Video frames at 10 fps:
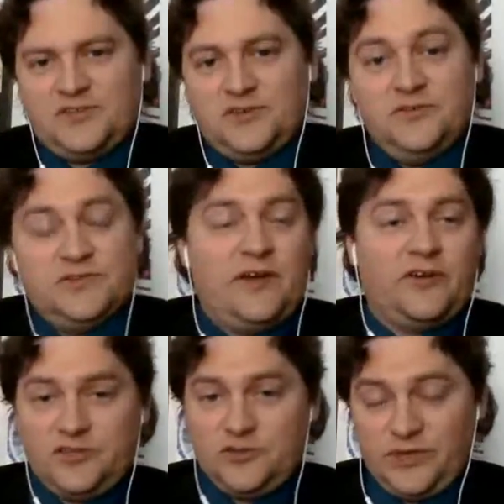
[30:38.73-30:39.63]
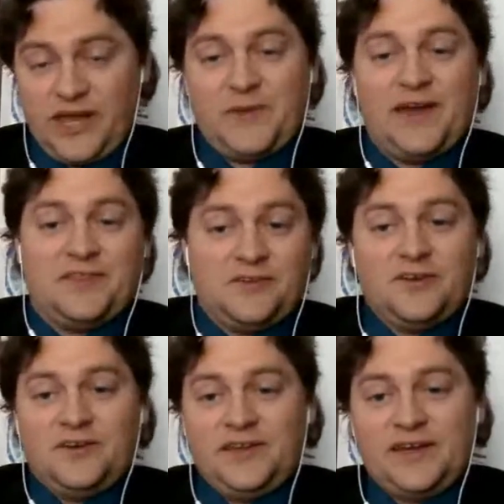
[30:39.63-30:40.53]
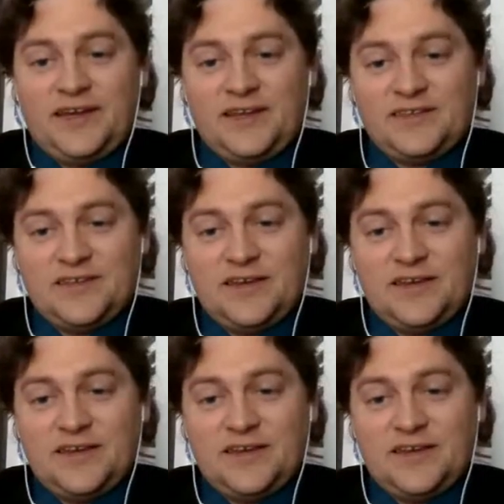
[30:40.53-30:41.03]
who's now going to do Black Panther and all that kind of stuff.